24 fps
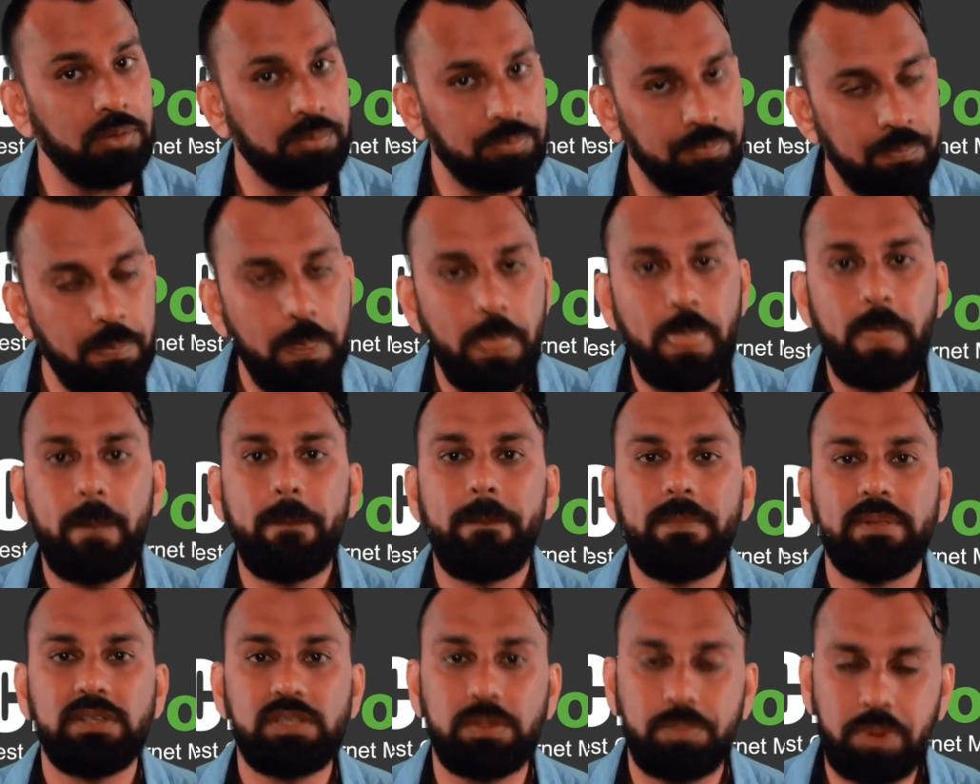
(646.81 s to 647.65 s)

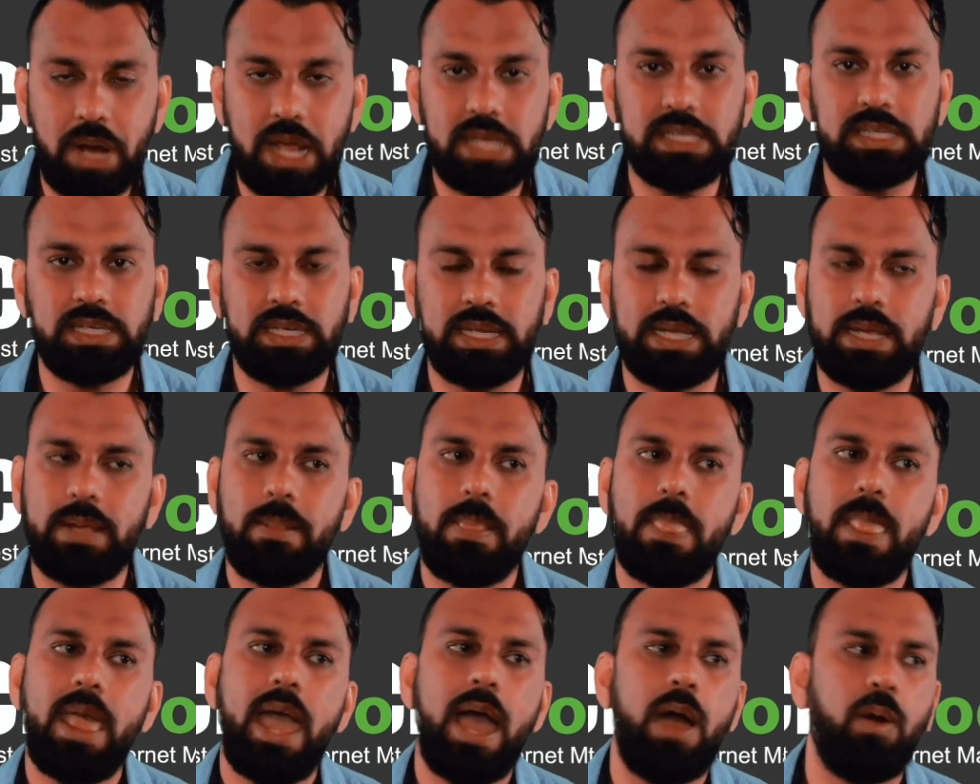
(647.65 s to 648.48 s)
surprisingly.
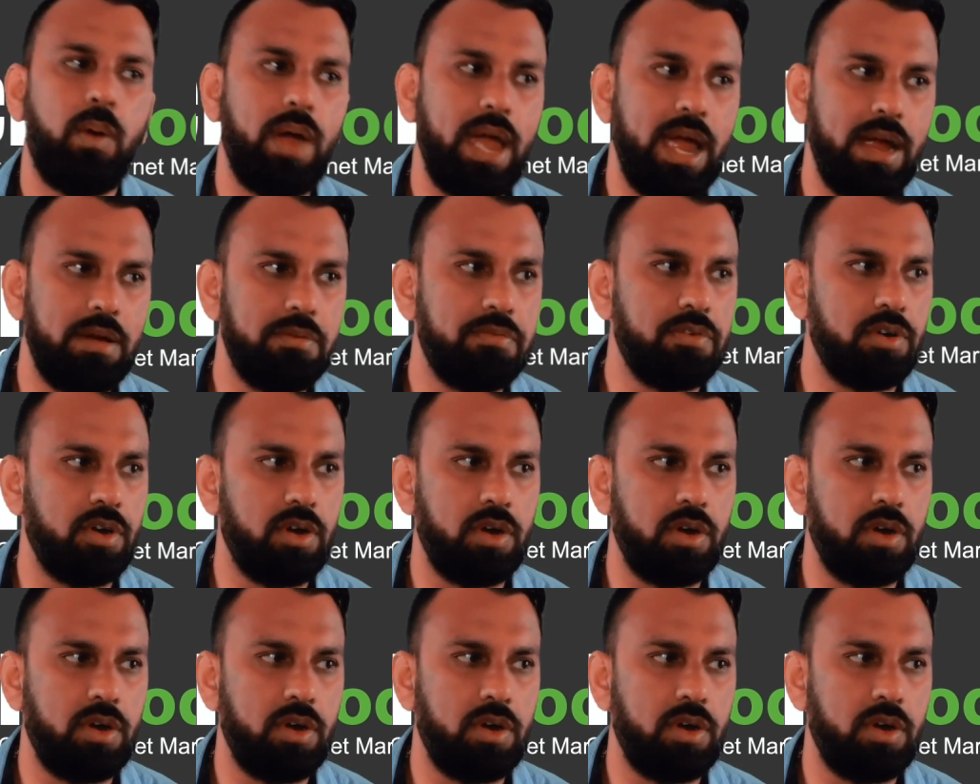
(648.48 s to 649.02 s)
However,